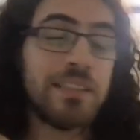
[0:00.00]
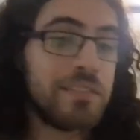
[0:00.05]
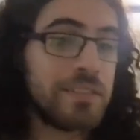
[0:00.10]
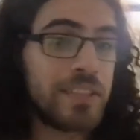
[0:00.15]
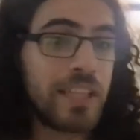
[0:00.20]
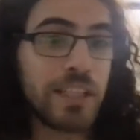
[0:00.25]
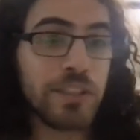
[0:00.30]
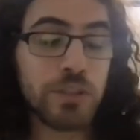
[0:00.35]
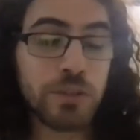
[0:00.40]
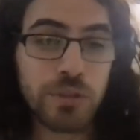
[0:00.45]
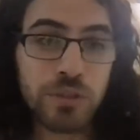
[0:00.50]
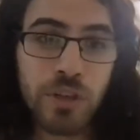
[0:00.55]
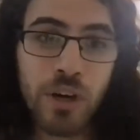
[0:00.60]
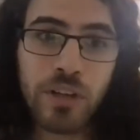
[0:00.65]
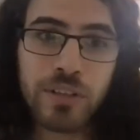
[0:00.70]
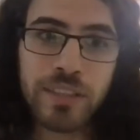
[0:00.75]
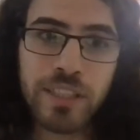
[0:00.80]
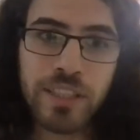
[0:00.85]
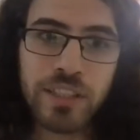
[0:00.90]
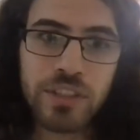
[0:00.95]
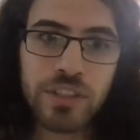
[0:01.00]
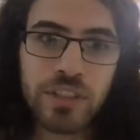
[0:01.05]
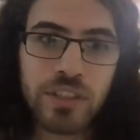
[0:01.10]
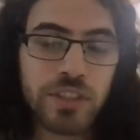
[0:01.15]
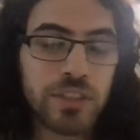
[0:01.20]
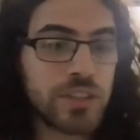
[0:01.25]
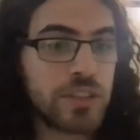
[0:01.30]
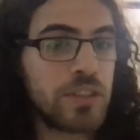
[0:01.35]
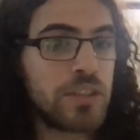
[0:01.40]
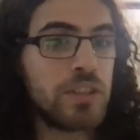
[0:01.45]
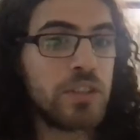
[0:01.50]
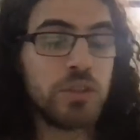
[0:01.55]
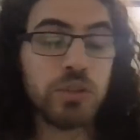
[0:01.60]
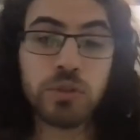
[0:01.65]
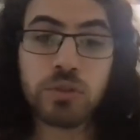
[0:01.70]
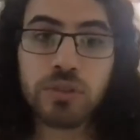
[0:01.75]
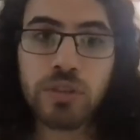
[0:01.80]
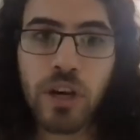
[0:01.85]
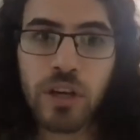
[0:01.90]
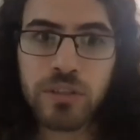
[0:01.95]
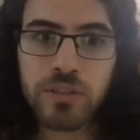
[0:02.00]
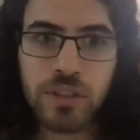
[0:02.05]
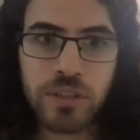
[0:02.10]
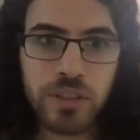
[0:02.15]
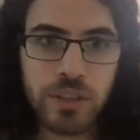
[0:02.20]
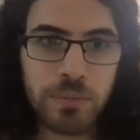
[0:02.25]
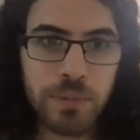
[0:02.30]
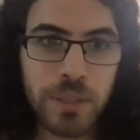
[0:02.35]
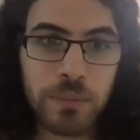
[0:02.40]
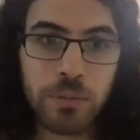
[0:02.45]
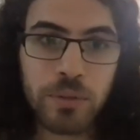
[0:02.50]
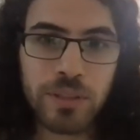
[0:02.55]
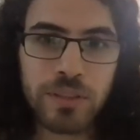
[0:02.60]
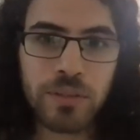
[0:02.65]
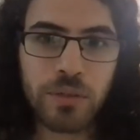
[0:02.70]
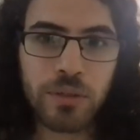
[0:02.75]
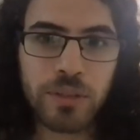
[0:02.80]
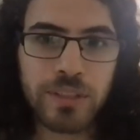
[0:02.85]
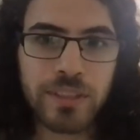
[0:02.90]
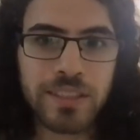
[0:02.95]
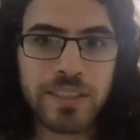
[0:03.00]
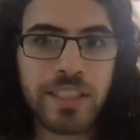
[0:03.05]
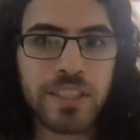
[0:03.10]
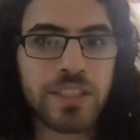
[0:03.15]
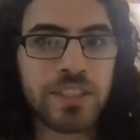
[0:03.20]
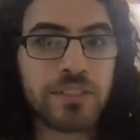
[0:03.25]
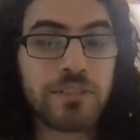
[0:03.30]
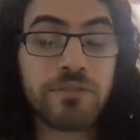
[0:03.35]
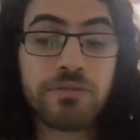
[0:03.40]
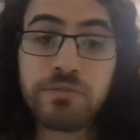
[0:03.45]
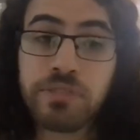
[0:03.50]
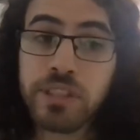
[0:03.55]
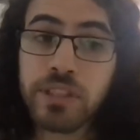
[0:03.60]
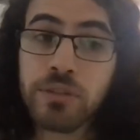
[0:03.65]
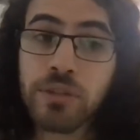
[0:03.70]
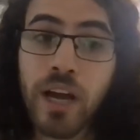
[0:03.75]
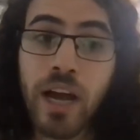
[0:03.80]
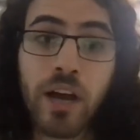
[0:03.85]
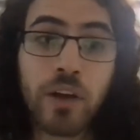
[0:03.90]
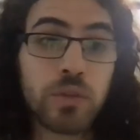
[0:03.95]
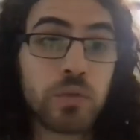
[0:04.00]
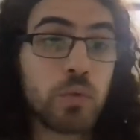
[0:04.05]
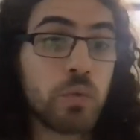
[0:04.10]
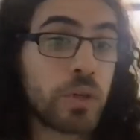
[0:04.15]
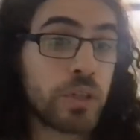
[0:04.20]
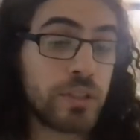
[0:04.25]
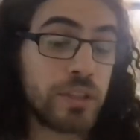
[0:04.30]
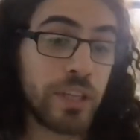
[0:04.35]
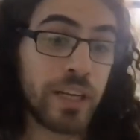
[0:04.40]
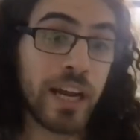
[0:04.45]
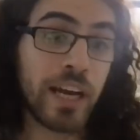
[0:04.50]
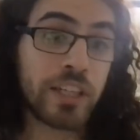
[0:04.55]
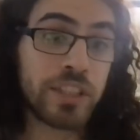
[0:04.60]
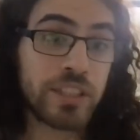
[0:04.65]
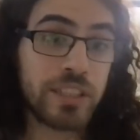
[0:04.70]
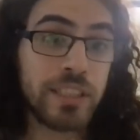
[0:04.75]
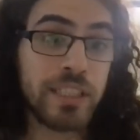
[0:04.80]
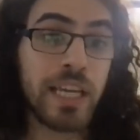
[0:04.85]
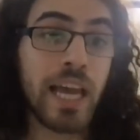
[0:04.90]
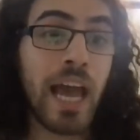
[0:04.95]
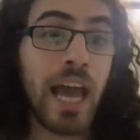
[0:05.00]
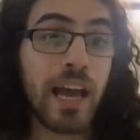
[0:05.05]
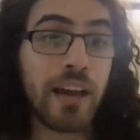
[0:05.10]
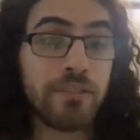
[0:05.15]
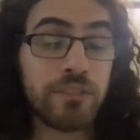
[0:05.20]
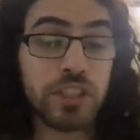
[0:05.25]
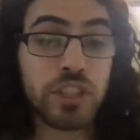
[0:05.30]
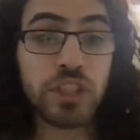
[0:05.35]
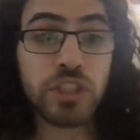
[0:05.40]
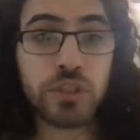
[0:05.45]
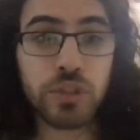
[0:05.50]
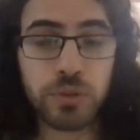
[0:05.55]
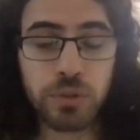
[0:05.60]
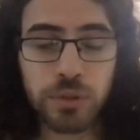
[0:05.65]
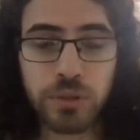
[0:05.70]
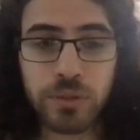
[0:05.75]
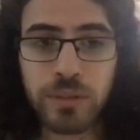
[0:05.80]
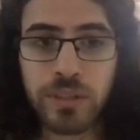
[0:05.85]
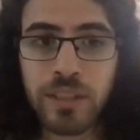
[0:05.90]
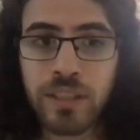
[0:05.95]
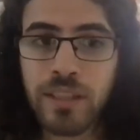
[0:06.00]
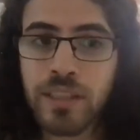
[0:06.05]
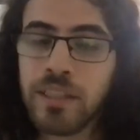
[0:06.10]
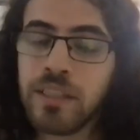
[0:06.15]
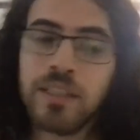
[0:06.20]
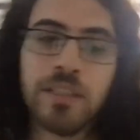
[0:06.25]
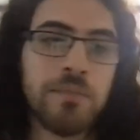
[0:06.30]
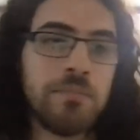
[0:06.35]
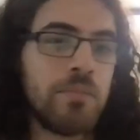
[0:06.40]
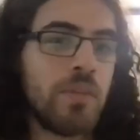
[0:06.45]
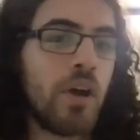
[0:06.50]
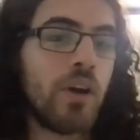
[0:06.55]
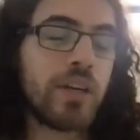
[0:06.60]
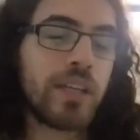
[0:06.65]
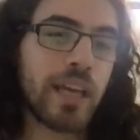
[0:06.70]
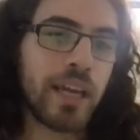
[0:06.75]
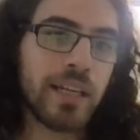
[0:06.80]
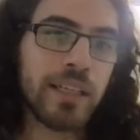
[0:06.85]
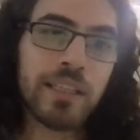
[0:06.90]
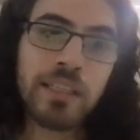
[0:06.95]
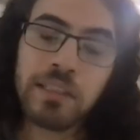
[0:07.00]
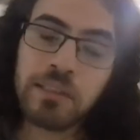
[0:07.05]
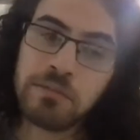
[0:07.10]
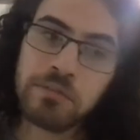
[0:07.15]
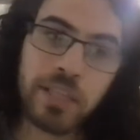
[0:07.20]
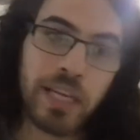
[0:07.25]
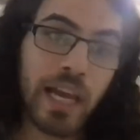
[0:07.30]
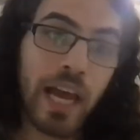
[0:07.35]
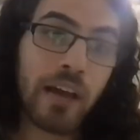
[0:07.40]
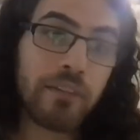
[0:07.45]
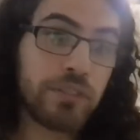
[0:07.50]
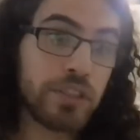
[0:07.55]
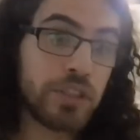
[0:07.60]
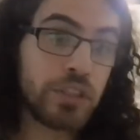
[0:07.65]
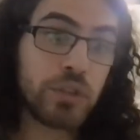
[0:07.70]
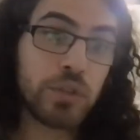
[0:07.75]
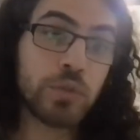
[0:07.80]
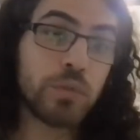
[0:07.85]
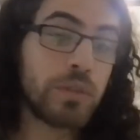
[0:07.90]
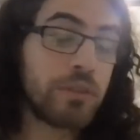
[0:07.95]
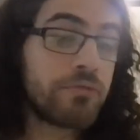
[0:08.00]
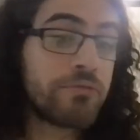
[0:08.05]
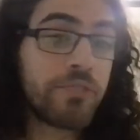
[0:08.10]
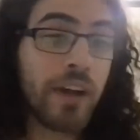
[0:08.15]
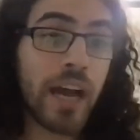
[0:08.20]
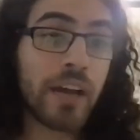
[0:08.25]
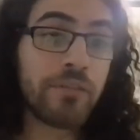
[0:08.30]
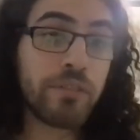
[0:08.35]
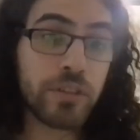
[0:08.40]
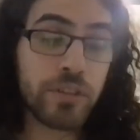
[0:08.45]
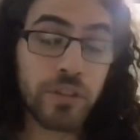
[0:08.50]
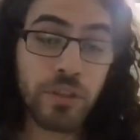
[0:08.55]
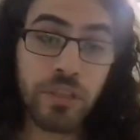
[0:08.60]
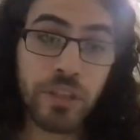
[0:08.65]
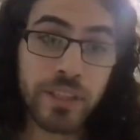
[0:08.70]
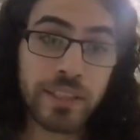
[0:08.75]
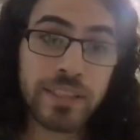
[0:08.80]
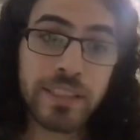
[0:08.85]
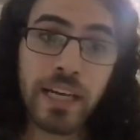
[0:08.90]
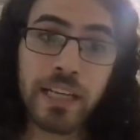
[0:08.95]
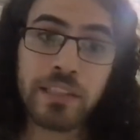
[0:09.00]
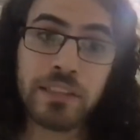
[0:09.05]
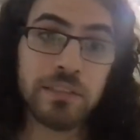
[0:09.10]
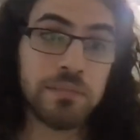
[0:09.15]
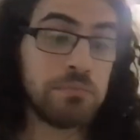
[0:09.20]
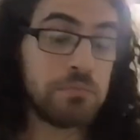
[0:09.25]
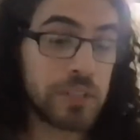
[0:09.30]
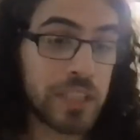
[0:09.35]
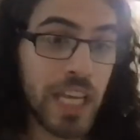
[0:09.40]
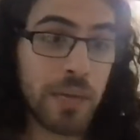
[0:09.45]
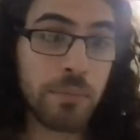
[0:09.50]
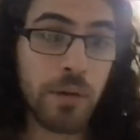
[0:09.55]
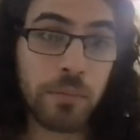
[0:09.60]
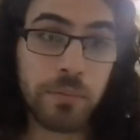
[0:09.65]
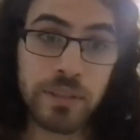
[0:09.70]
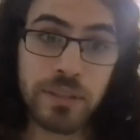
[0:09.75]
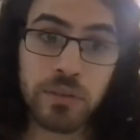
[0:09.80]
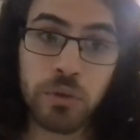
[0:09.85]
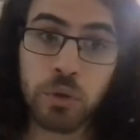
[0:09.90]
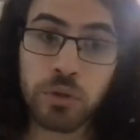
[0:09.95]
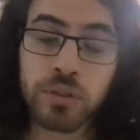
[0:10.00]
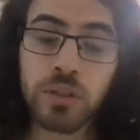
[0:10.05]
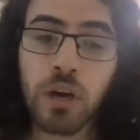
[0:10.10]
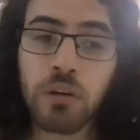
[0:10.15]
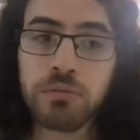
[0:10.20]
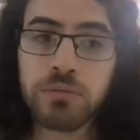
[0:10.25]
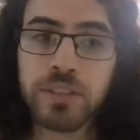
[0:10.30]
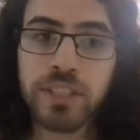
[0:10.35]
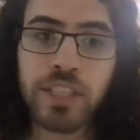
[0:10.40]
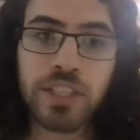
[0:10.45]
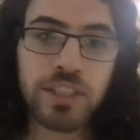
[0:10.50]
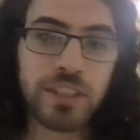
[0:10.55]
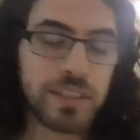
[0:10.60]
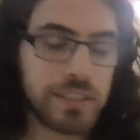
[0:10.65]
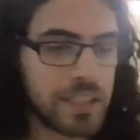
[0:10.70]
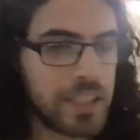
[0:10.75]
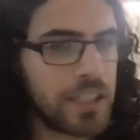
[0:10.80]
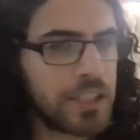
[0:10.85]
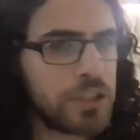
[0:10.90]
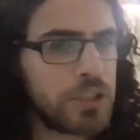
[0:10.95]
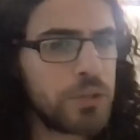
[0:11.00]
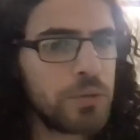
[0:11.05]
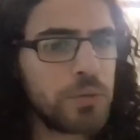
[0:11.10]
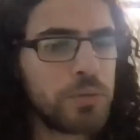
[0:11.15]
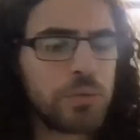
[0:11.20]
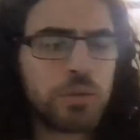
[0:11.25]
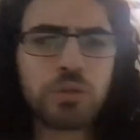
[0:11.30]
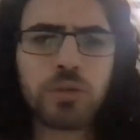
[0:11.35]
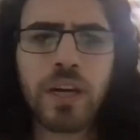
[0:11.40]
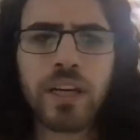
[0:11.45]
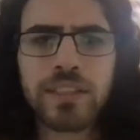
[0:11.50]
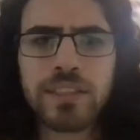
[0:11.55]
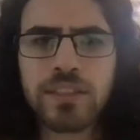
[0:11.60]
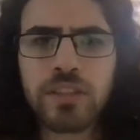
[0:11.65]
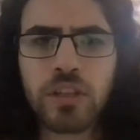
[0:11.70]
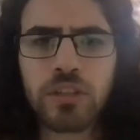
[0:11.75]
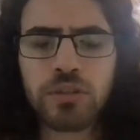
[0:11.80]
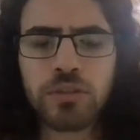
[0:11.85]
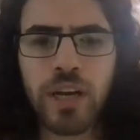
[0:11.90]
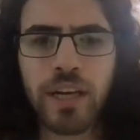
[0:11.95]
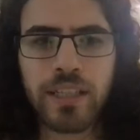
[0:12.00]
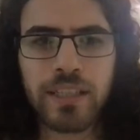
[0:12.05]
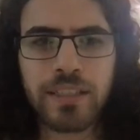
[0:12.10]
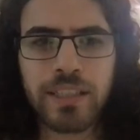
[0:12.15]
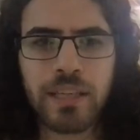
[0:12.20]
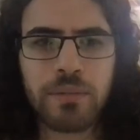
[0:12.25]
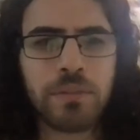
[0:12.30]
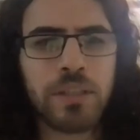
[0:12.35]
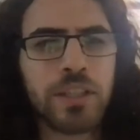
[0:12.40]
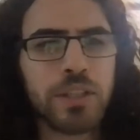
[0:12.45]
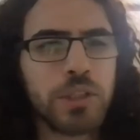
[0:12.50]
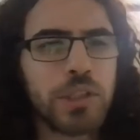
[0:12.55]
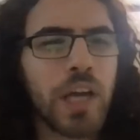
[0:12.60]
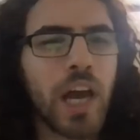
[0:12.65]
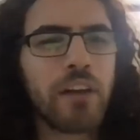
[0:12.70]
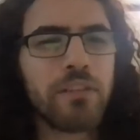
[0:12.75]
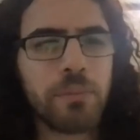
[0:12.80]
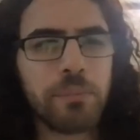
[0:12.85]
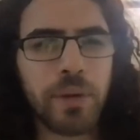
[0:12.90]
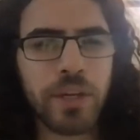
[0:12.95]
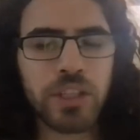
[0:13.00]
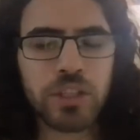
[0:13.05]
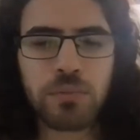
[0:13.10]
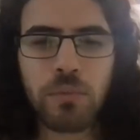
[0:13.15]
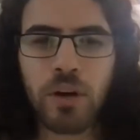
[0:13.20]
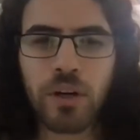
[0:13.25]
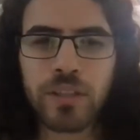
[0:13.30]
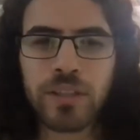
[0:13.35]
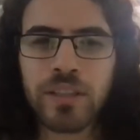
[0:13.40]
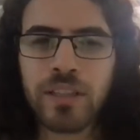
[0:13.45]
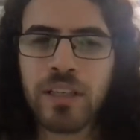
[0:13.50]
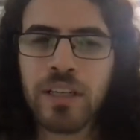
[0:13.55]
Then you talk to engineers, you talk to other people in the organization, figure out where they actually have issues. Okay, they have issues with five other things that came up in those conversations. You start tracking them. You have a benchmark.